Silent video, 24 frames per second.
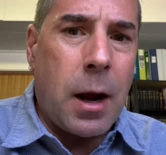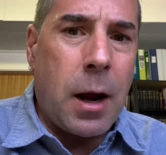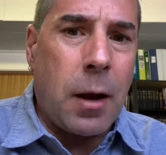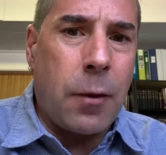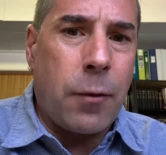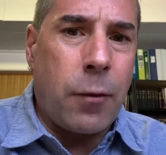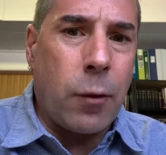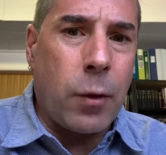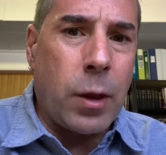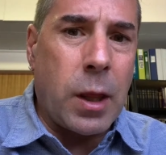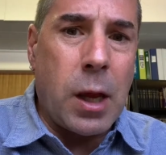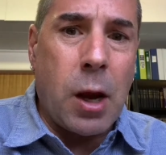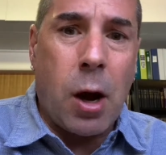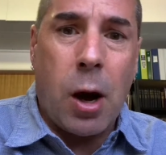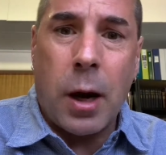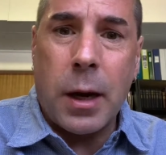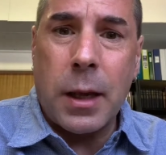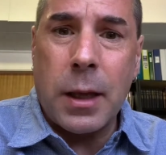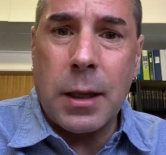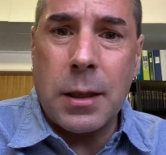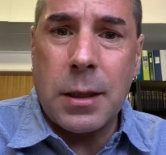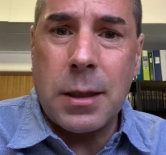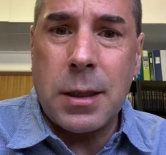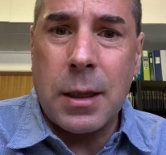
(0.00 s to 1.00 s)
for the
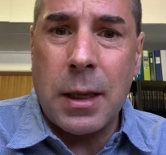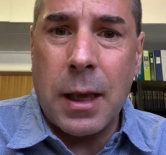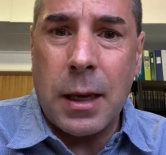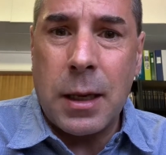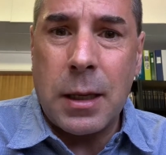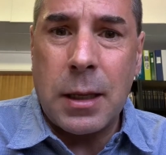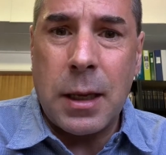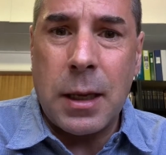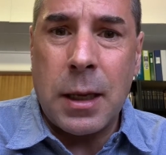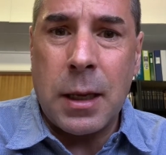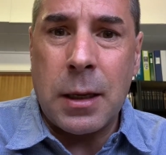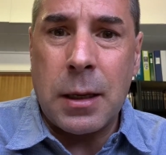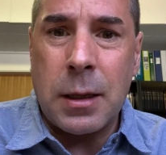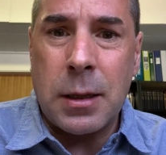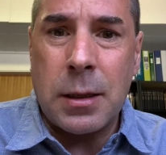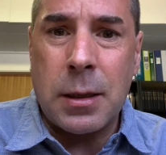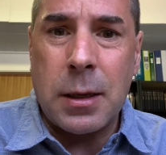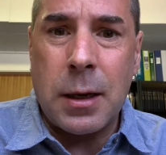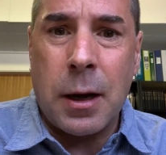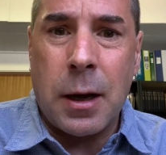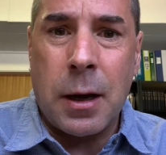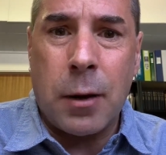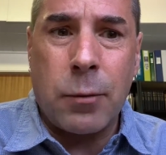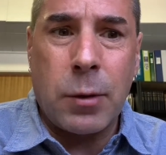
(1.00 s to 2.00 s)
audience that it
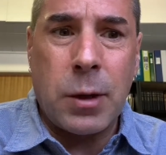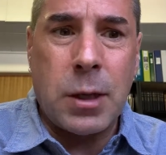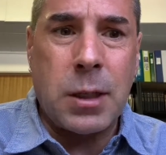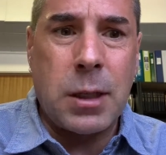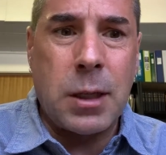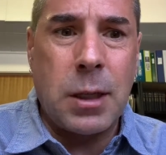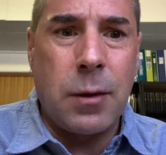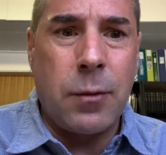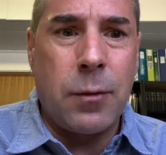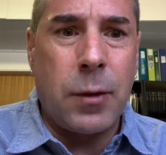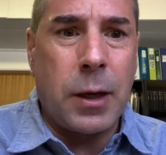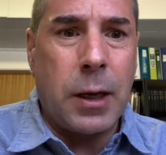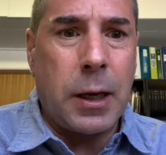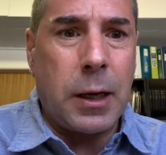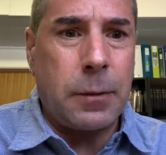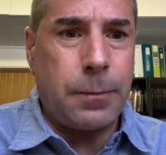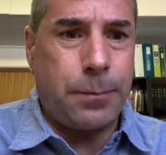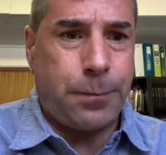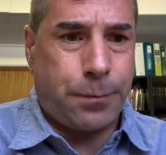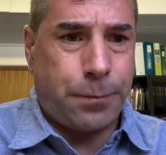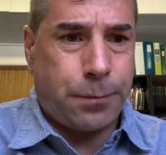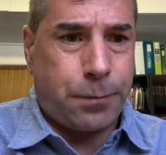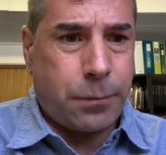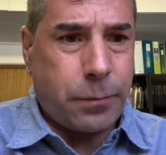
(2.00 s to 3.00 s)
is receiving it.
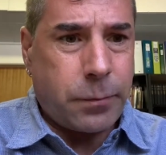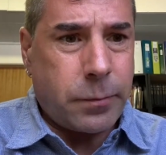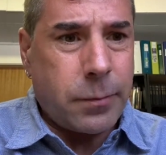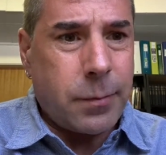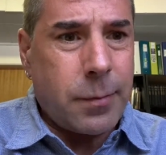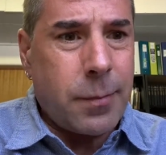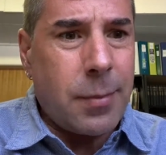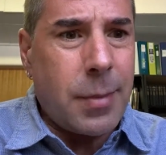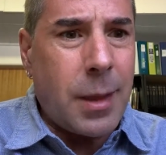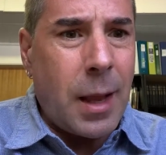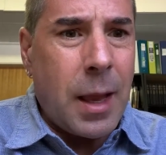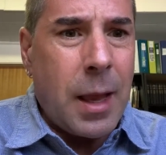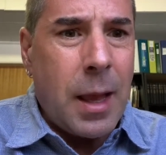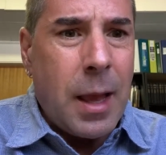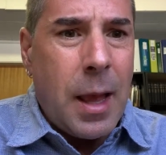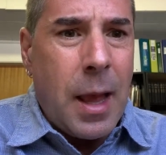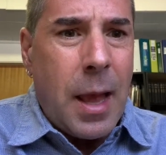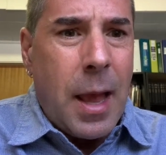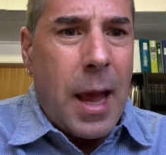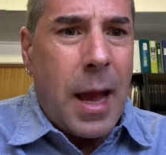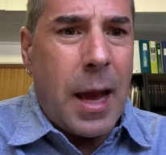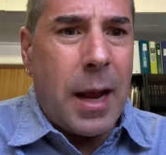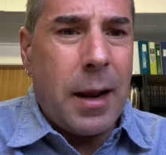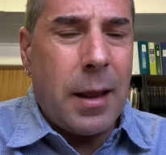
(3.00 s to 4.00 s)

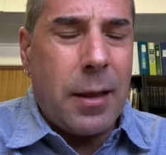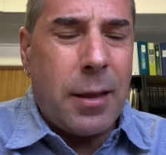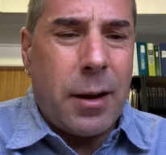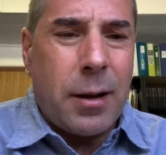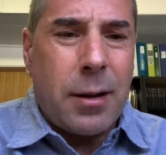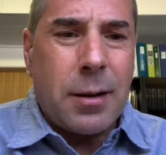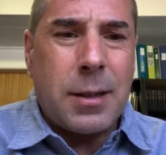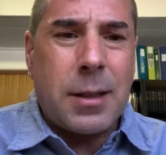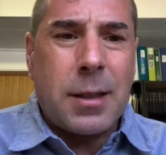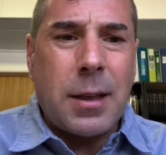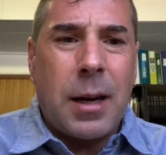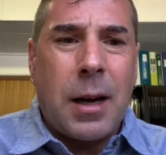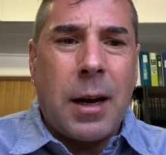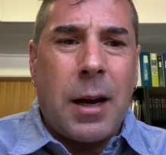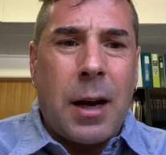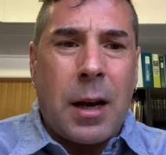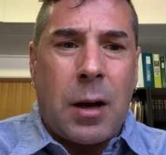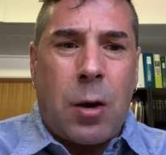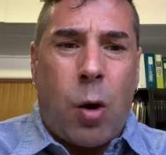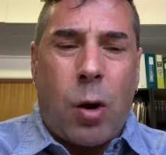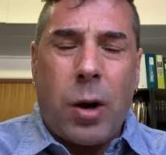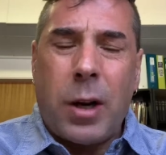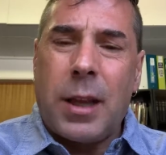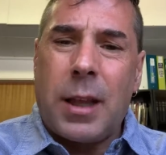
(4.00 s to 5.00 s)
And there's,
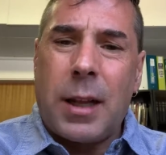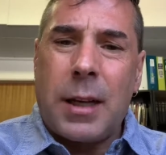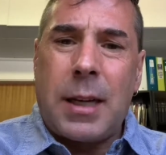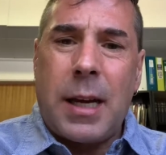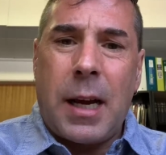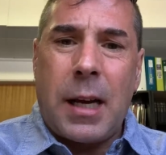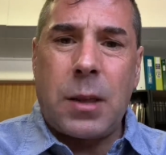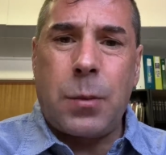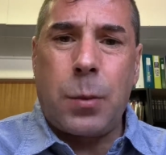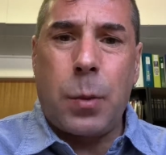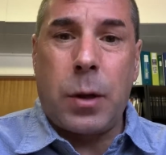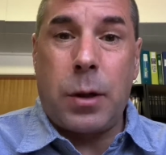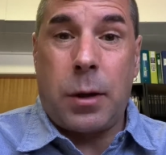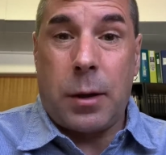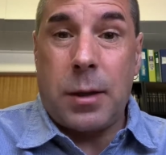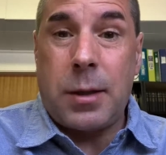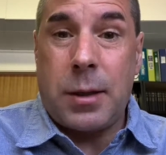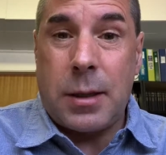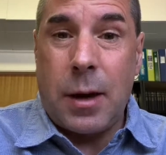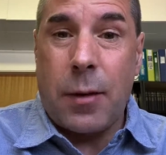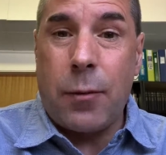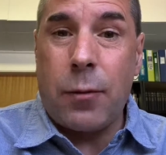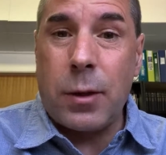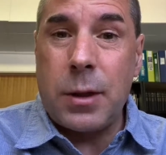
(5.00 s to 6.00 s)
according to the textbook, there's
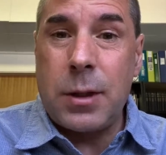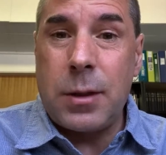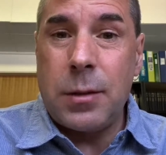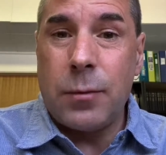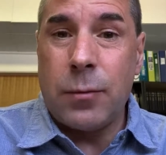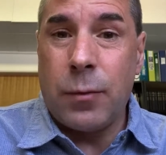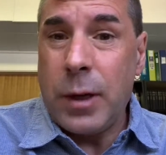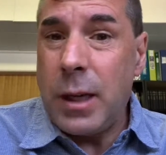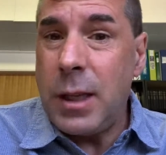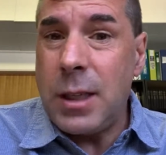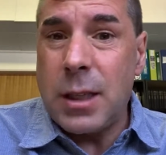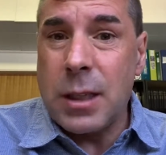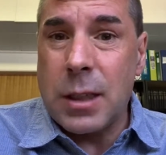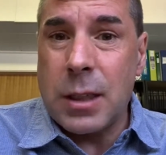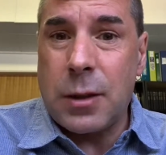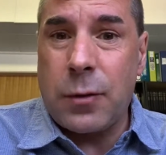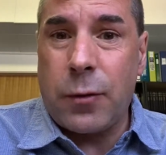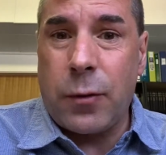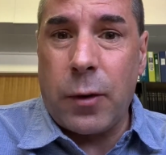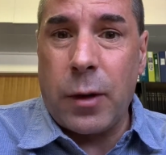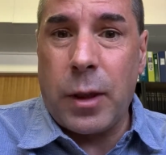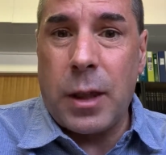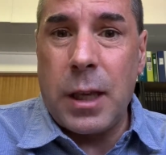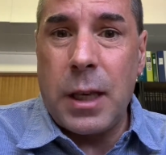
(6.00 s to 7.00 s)
several reasons
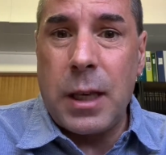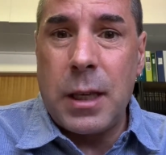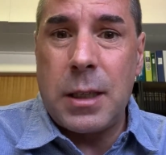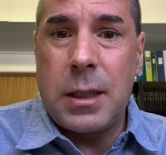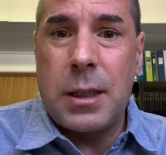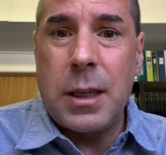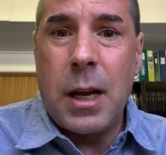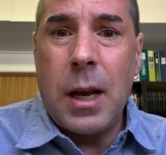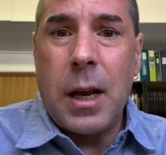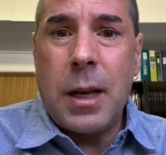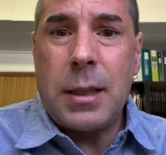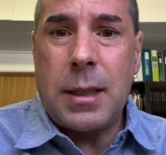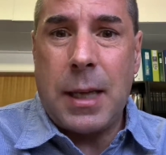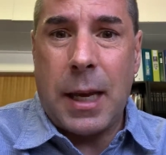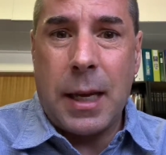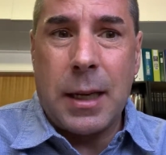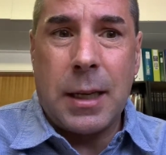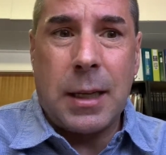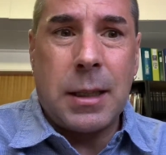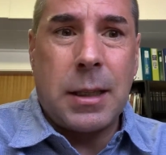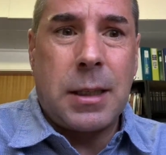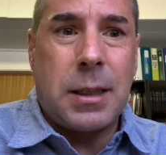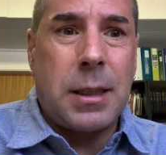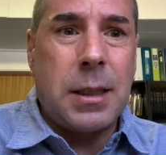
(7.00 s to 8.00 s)
for these
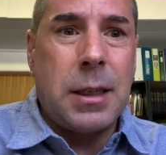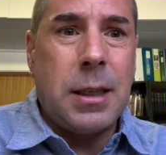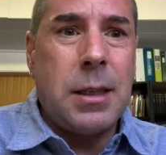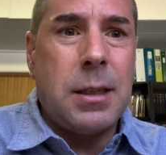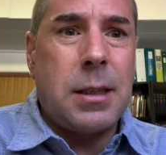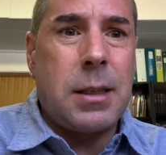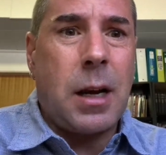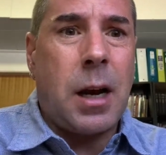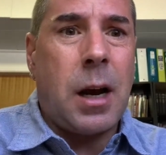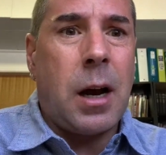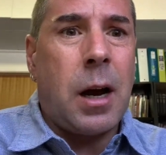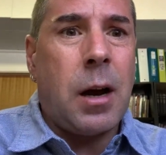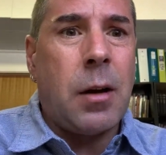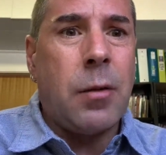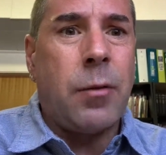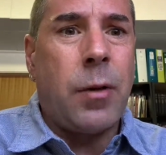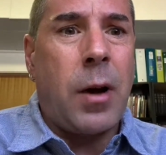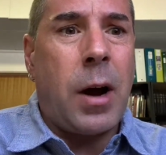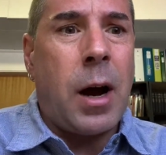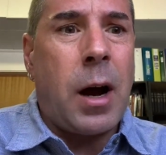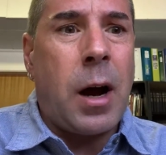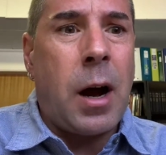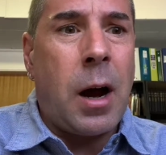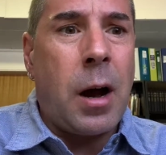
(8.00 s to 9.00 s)
tendencies of
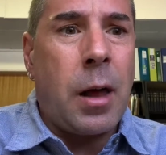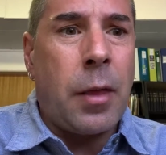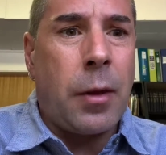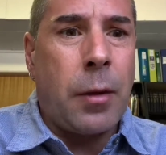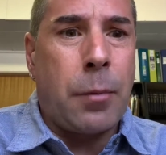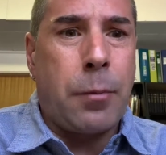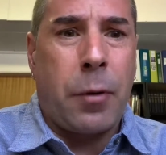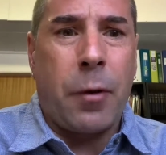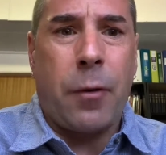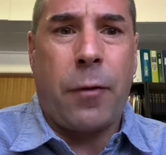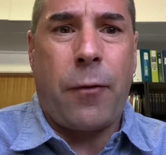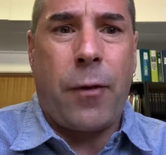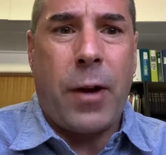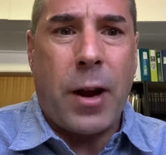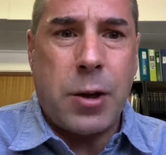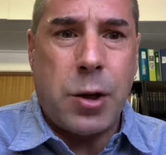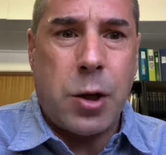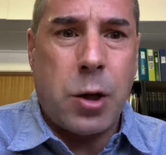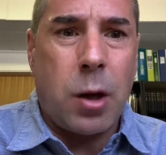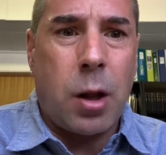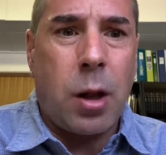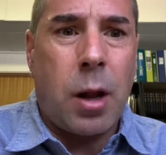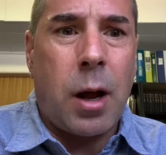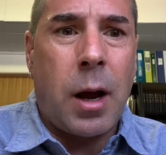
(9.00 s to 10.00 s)
the
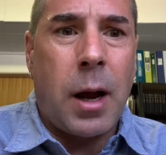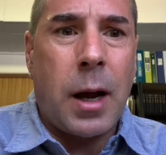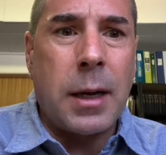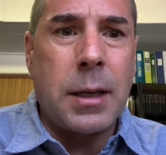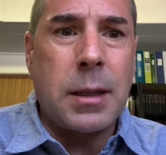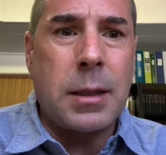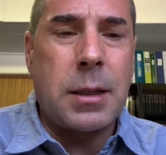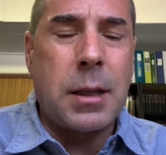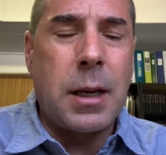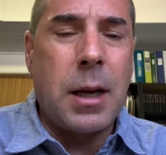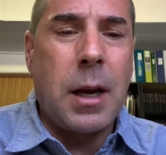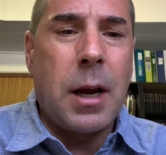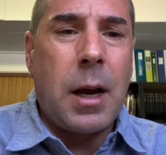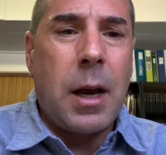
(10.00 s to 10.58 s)
professionalized